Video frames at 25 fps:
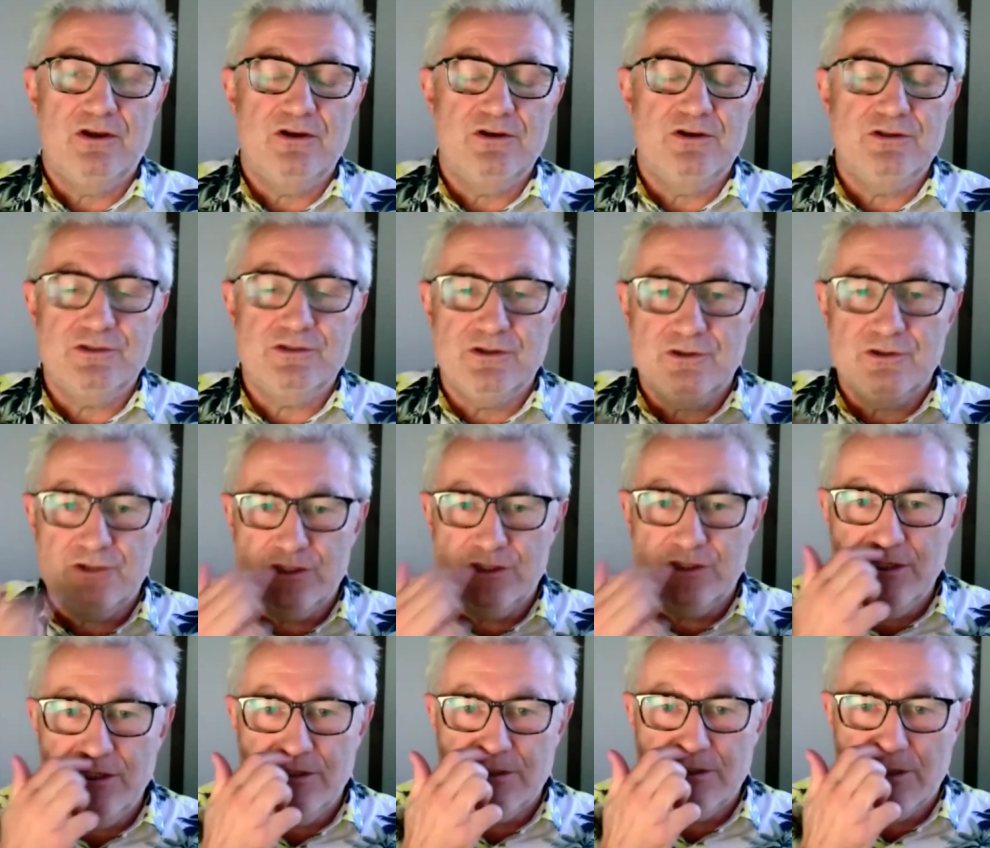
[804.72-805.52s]
so
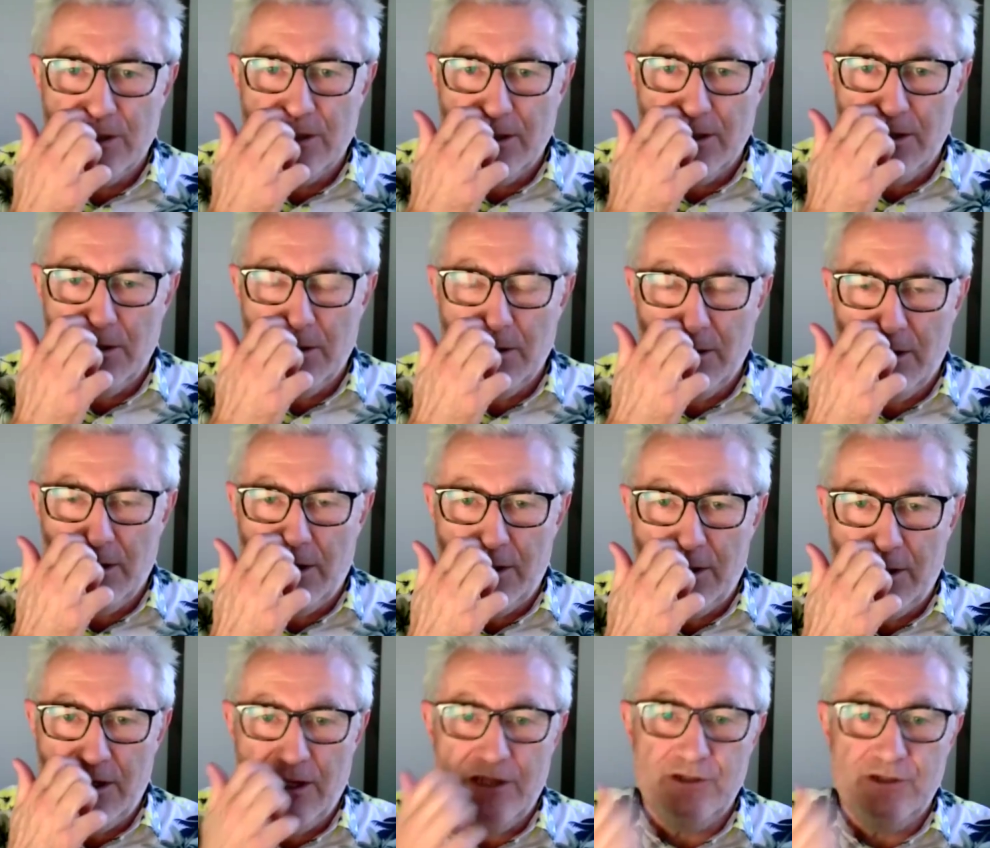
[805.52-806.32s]
she's a
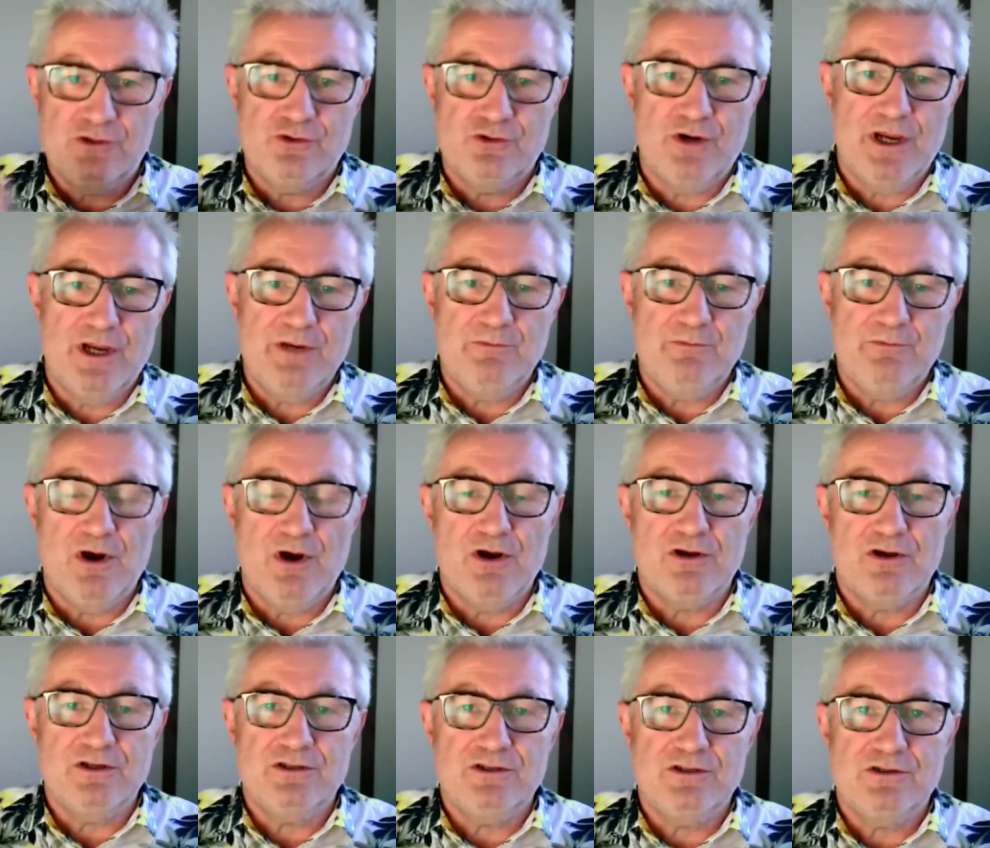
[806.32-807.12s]

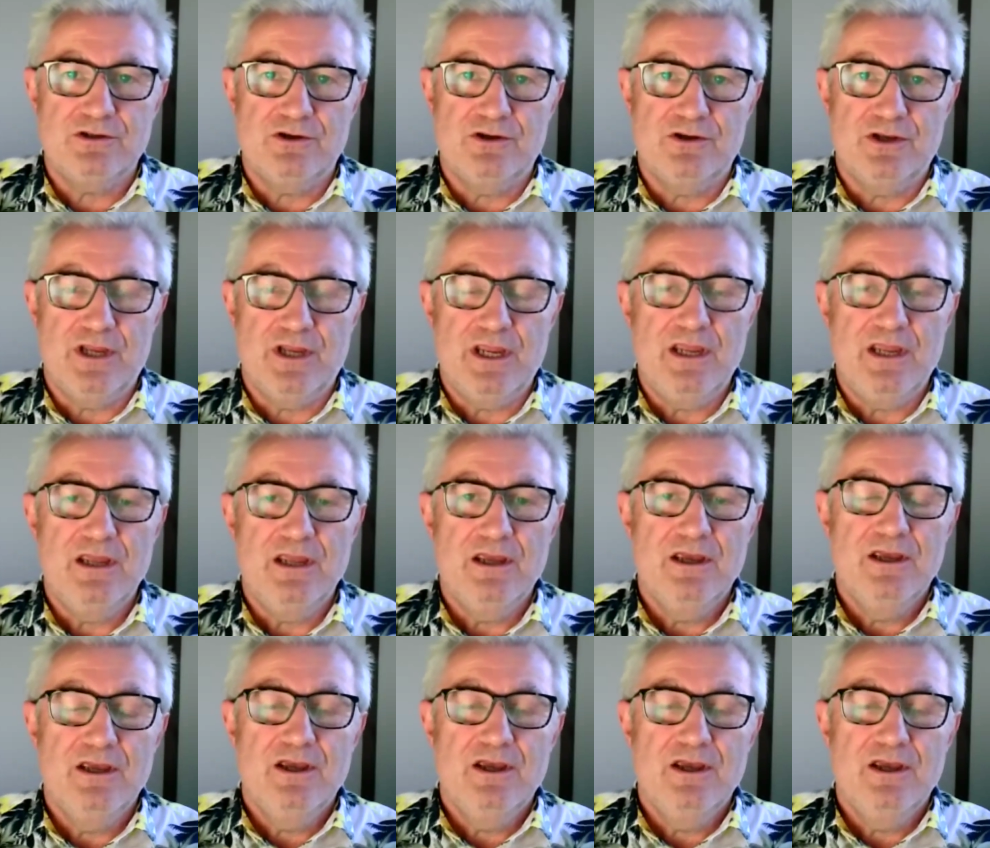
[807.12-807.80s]
trademark attorney,